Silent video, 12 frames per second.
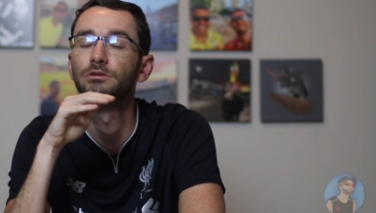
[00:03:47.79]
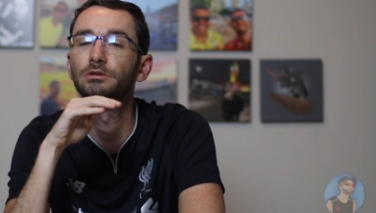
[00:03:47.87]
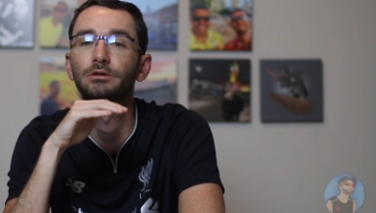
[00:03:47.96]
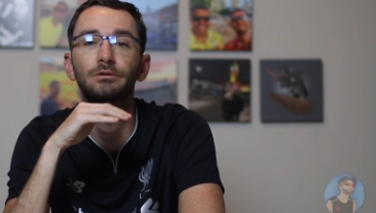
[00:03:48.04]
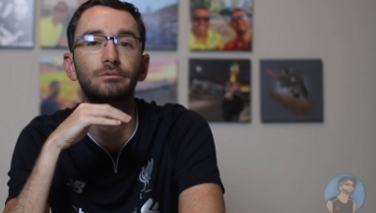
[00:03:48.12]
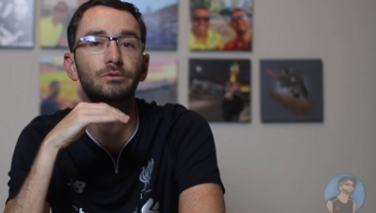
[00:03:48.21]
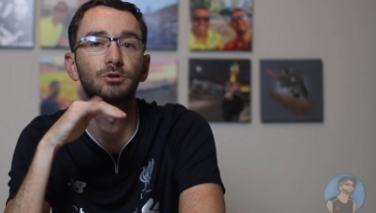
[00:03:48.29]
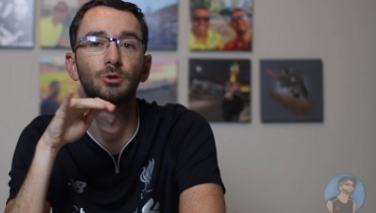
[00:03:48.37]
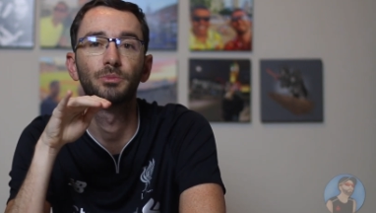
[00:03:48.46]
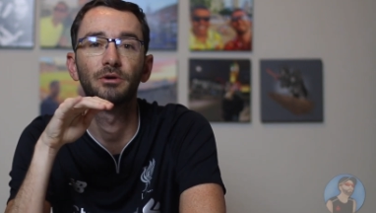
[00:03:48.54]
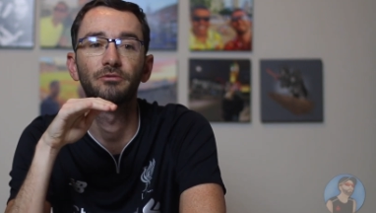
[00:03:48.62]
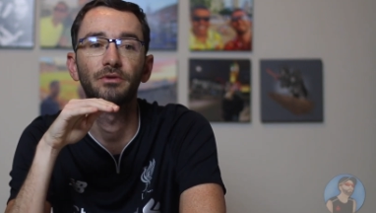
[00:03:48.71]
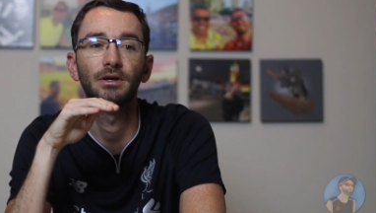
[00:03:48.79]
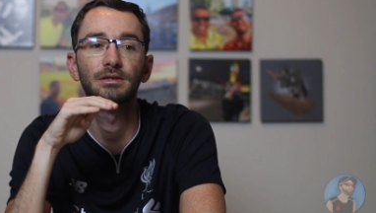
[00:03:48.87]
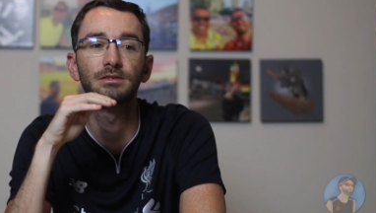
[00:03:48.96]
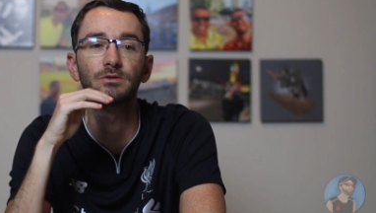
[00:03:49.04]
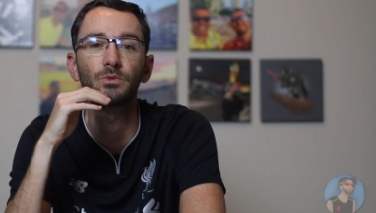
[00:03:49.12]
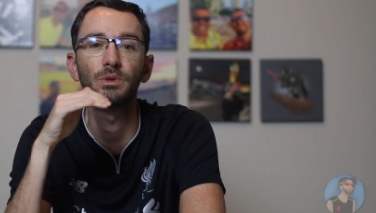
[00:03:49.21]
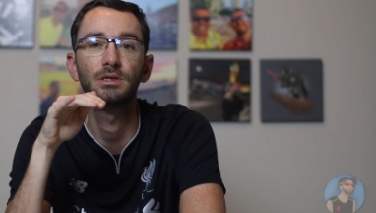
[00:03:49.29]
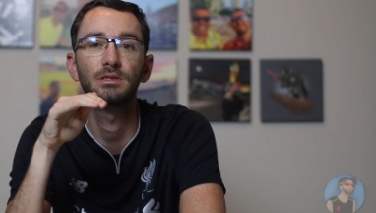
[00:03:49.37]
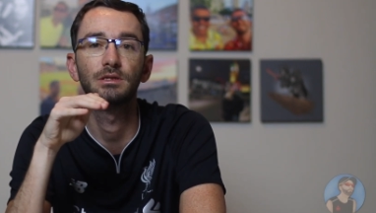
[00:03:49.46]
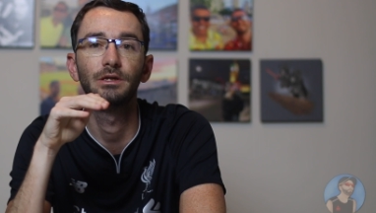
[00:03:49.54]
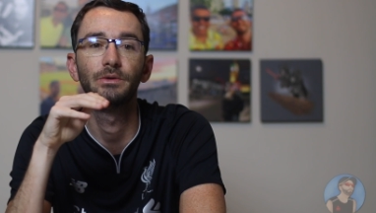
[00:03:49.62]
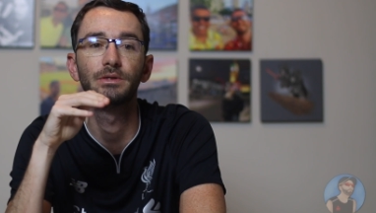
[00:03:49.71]
so super fast, 3
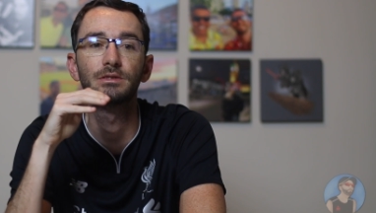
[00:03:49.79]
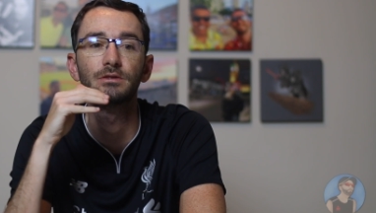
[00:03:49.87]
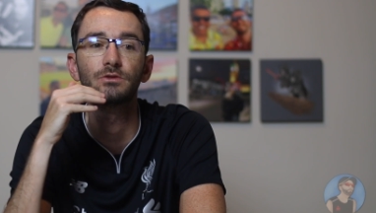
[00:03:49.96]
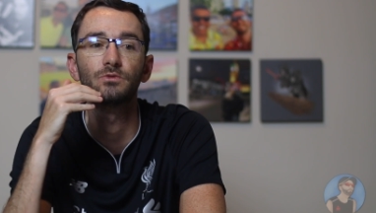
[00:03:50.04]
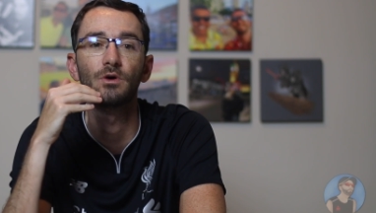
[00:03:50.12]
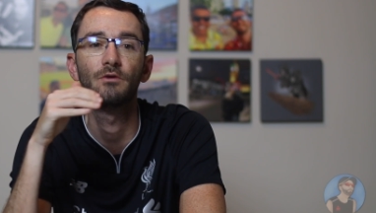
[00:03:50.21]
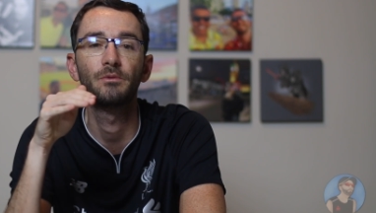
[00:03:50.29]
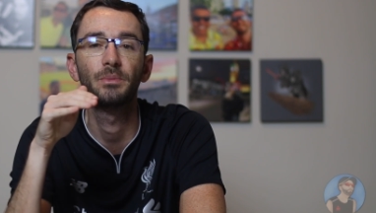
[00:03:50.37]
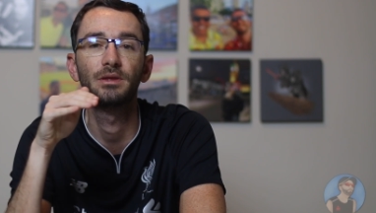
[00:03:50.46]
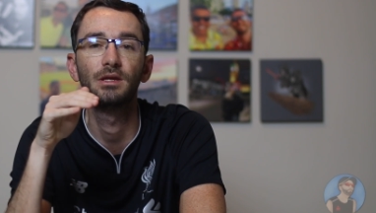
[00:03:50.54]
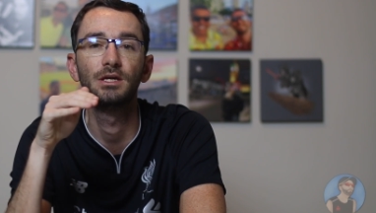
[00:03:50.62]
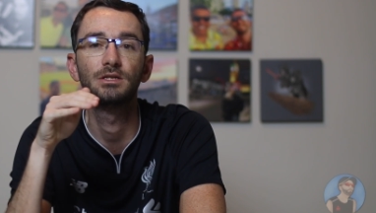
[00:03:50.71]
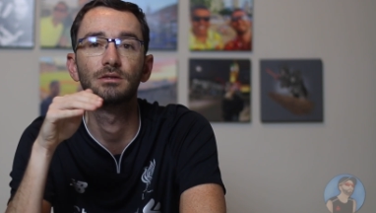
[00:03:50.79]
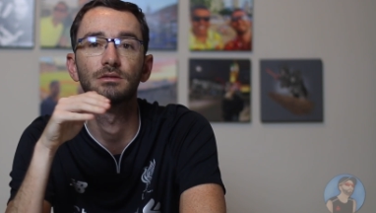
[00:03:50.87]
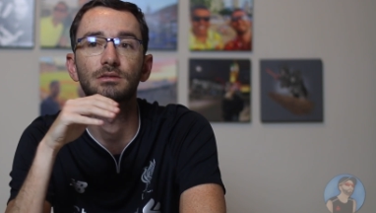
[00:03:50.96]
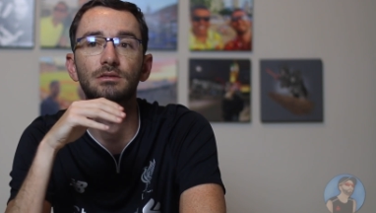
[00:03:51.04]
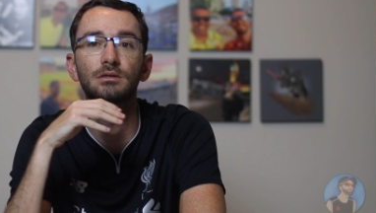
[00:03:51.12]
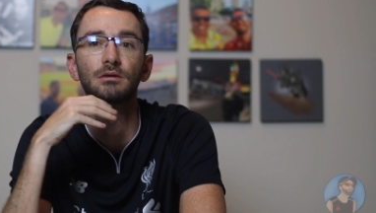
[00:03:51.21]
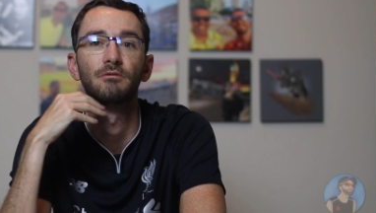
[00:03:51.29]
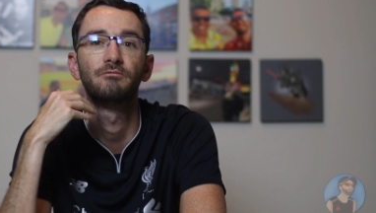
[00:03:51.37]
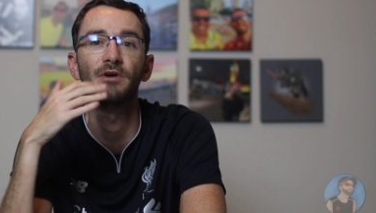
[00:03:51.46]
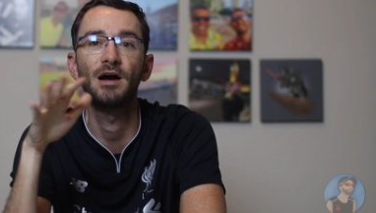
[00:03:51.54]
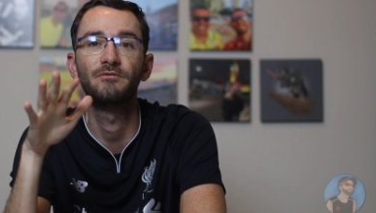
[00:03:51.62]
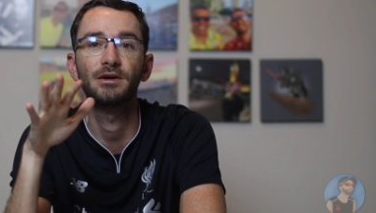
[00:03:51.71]
series, 12 repetitions,
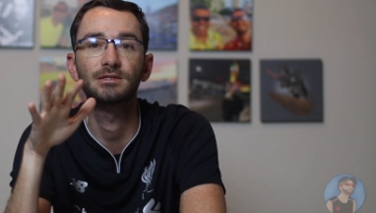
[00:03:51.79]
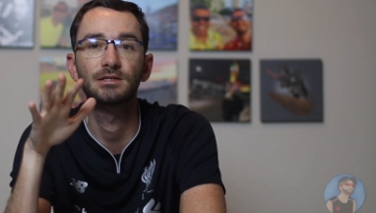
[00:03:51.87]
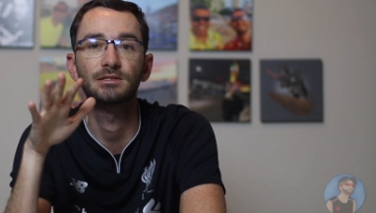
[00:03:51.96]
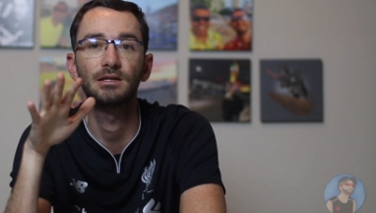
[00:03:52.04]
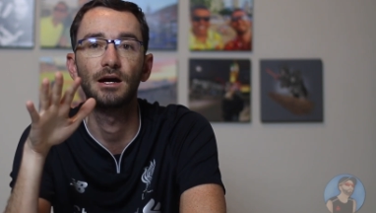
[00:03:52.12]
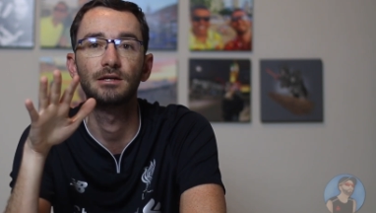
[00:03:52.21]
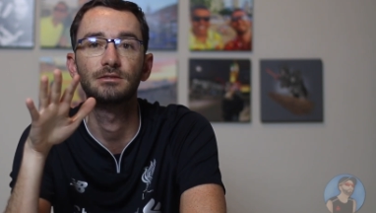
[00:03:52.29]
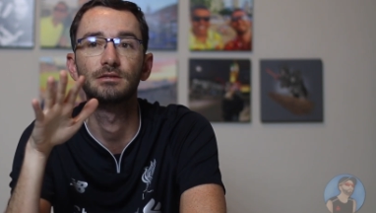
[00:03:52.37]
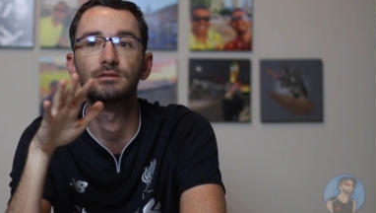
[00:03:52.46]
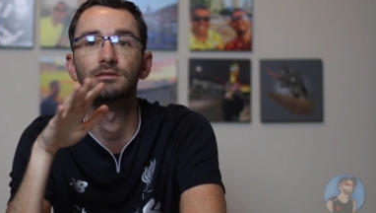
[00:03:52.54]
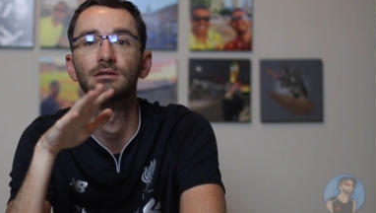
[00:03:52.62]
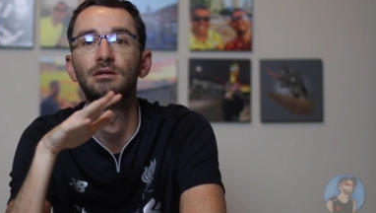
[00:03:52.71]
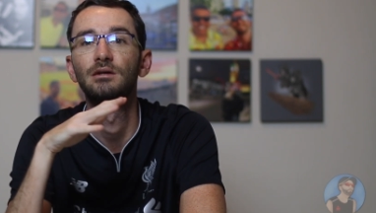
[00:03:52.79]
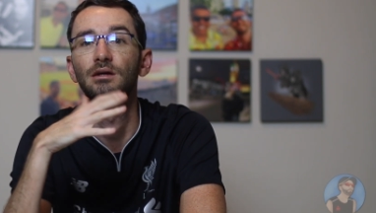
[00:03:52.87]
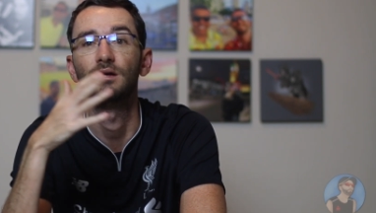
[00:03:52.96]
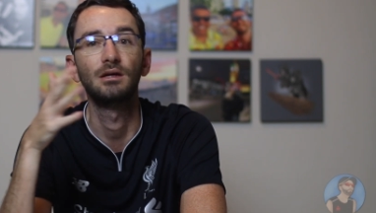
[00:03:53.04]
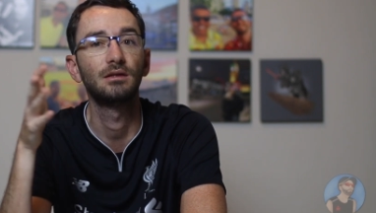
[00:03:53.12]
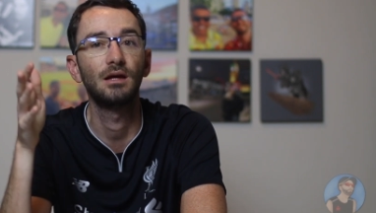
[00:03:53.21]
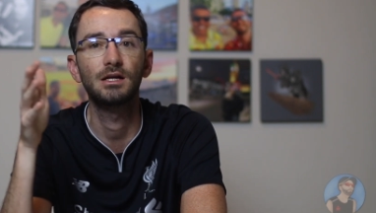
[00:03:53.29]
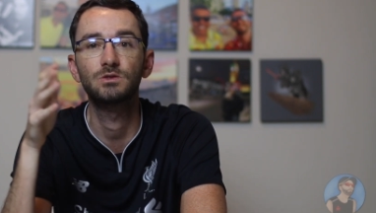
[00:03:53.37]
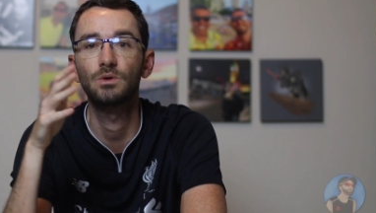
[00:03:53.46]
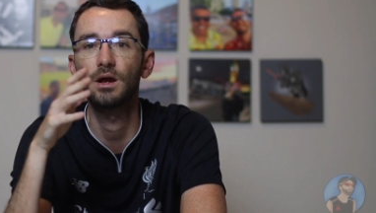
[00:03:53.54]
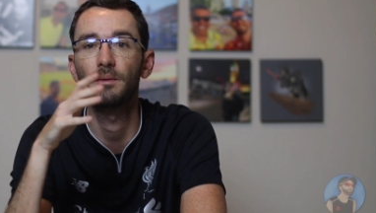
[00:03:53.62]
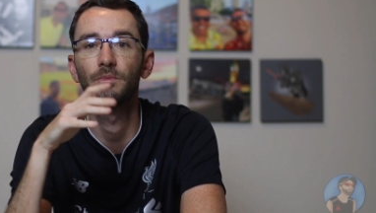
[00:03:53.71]
5 exercises, and
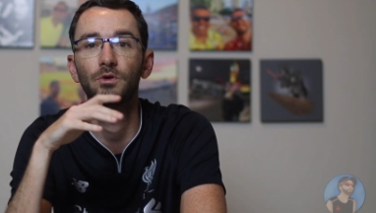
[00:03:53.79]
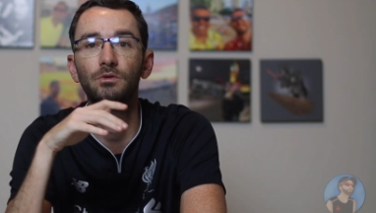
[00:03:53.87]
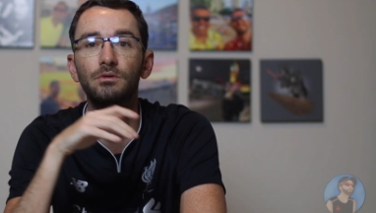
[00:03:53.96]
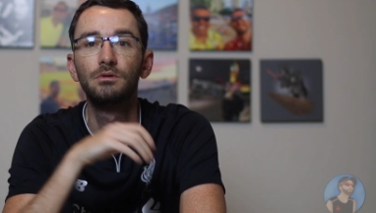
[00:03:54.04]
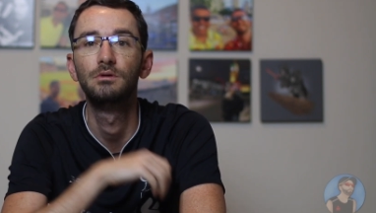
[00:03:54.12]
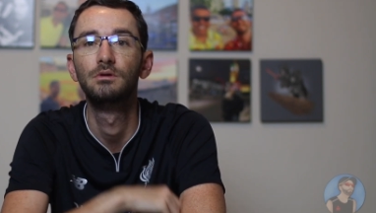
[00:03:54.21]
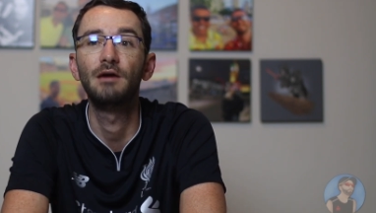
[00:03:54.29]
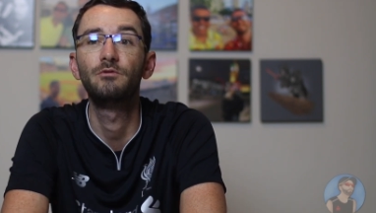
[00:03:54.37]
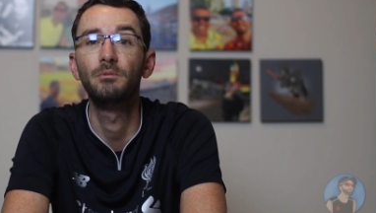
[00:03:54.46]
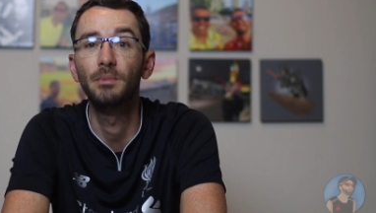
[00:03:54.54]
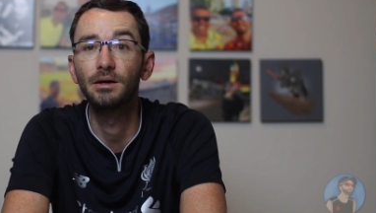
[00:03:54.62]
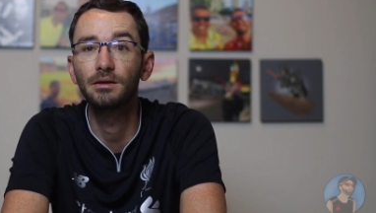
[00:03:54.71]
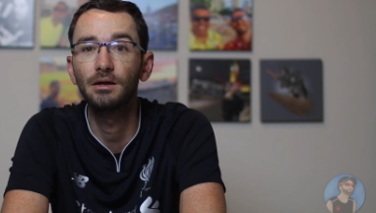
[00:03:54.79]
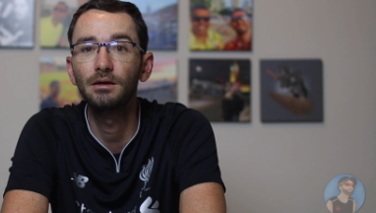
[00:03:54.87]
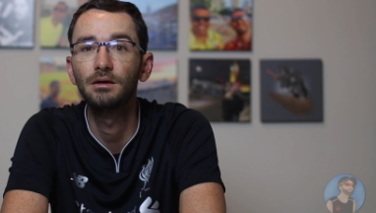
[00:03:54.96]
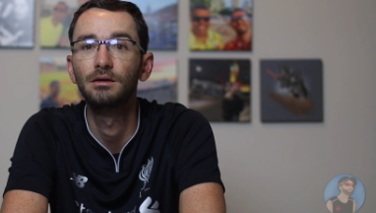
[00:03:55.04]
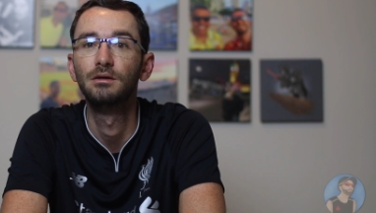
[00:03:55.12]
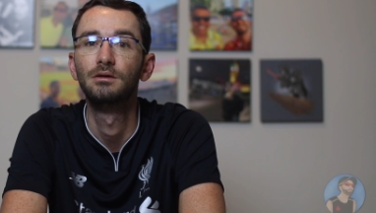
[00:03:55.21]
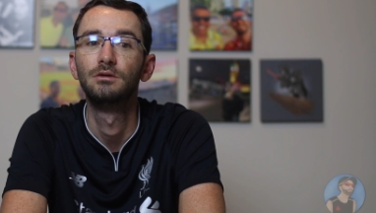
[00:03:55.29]
that's what I do every Monday.